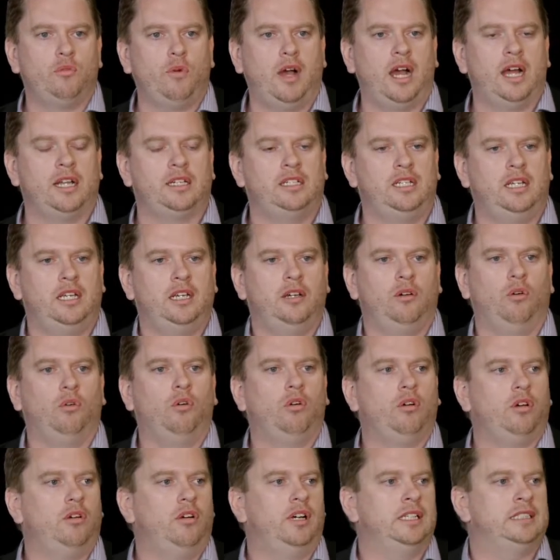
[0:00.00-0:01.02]
who aren't here,
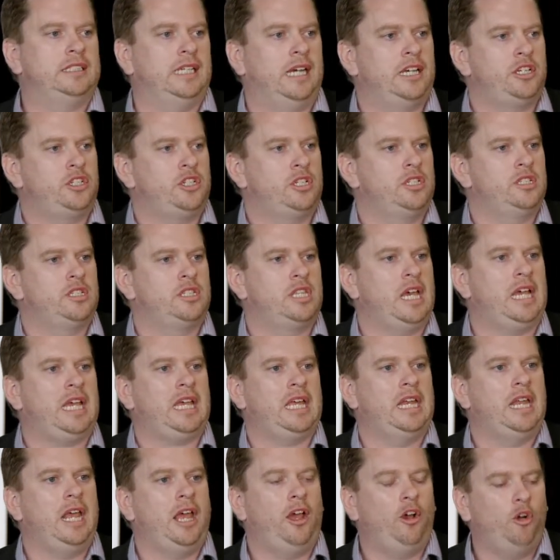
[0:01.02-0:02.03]
organisations that
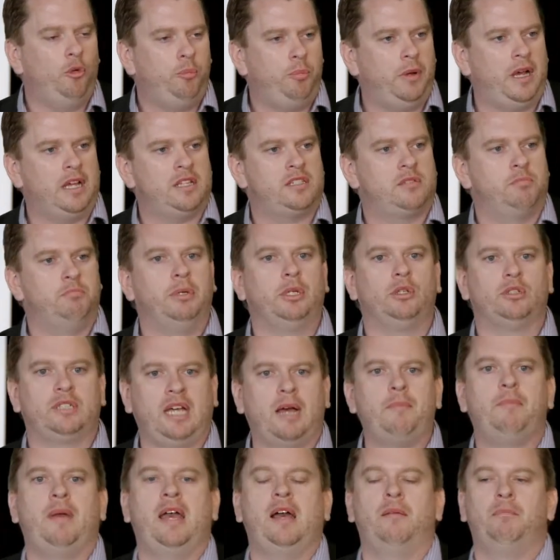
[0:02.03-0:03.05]
can help us build
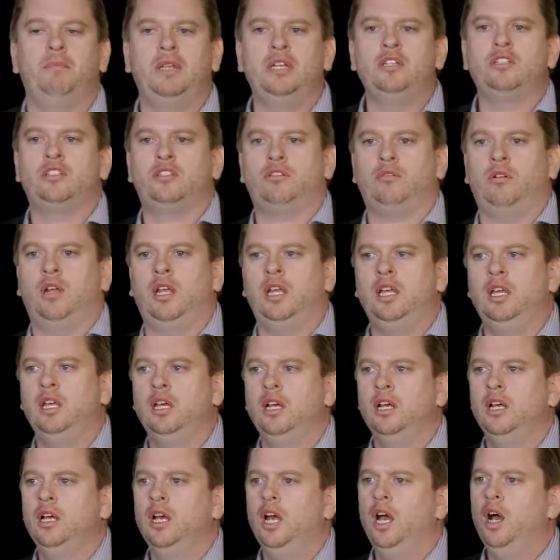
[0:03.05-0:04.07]
up our ministry.
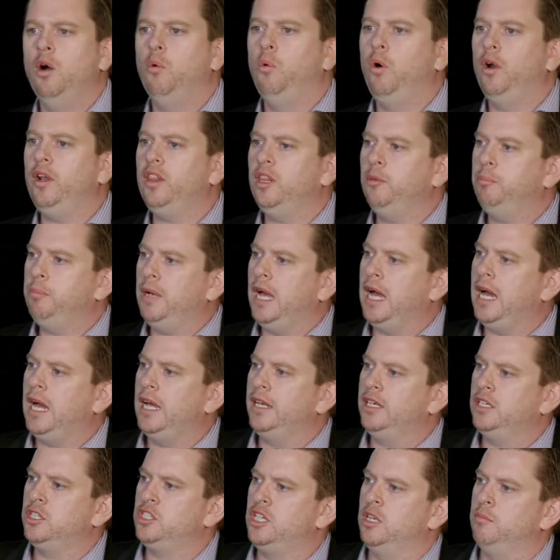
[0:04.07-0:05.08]
What are the
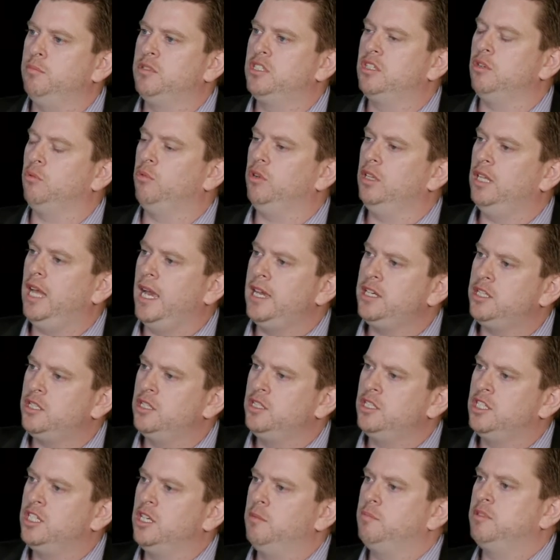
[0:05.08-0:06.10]
partnerships, the
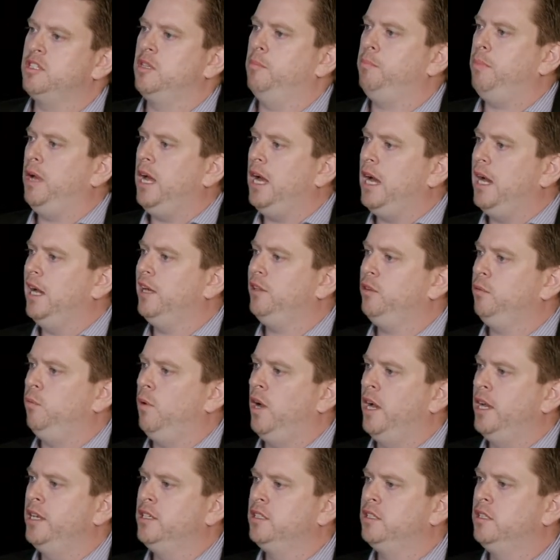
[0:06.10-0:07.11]
relationships, the
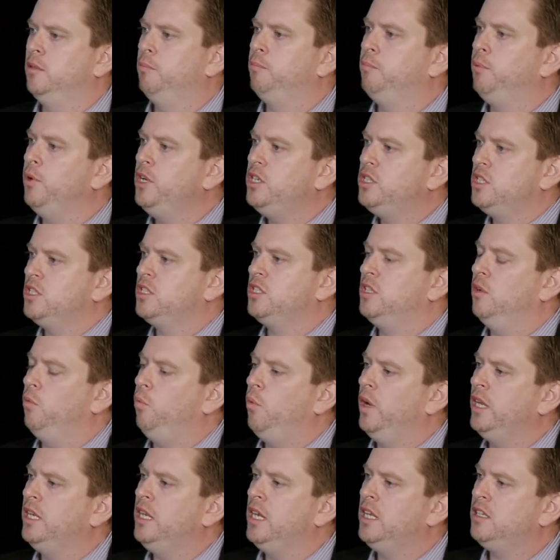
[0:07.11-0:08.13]
pathways, the bridges
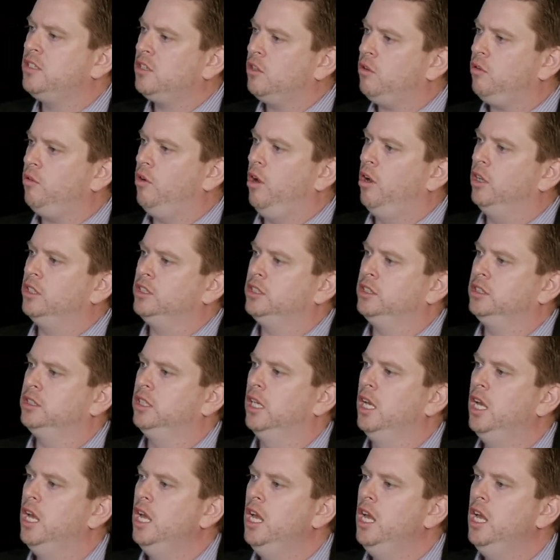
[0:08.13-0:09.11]
that we need to cross